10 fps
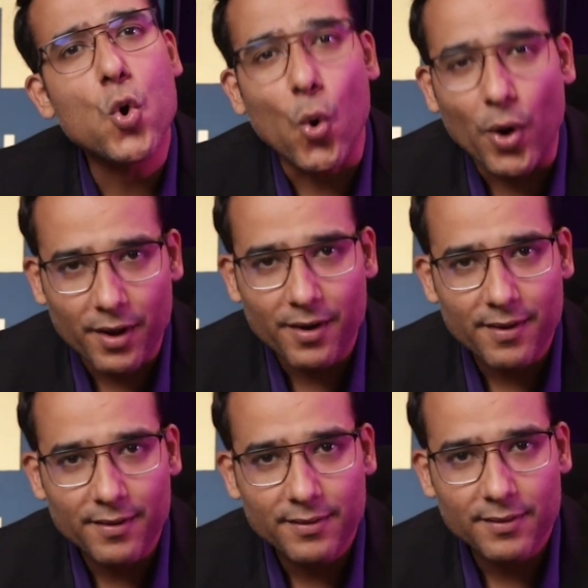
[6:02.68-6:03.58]
code.
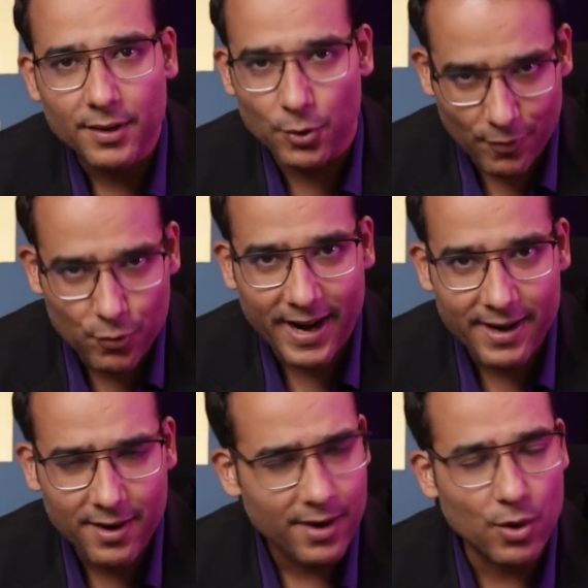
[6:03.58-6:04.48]
You have to
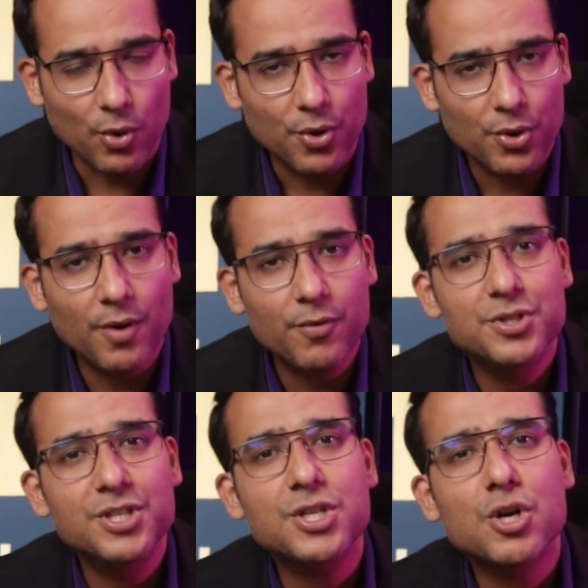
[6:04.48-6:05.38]
write it? No. You have to
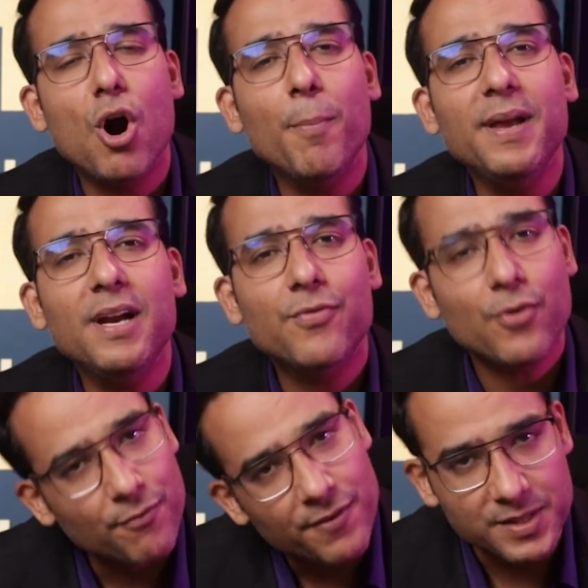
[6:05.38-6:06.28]
just copy it
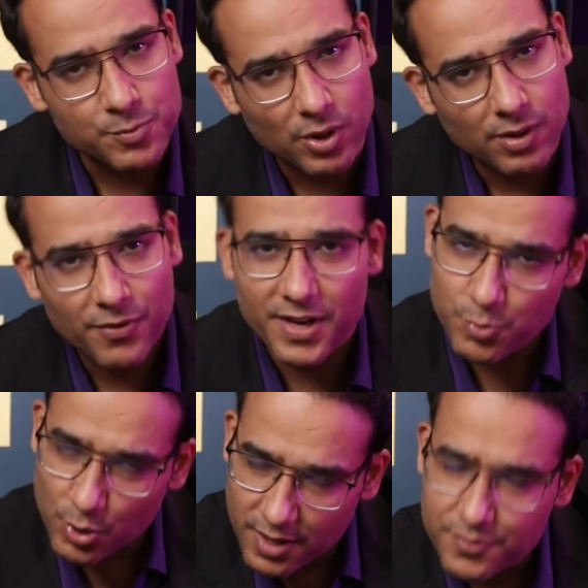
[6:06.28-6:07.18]
from Facebook.
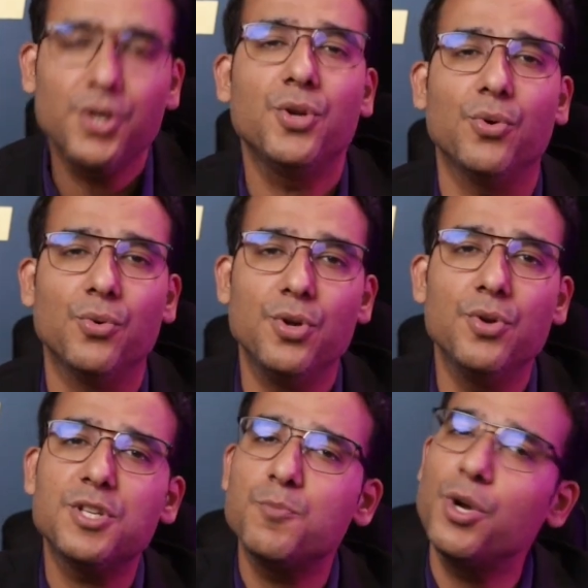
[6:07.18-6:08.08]
Facebook gives it to you.
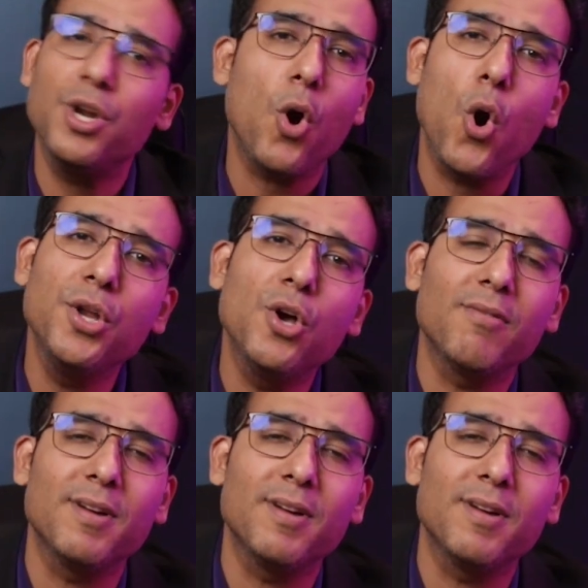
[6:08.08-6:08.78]
You just put it on your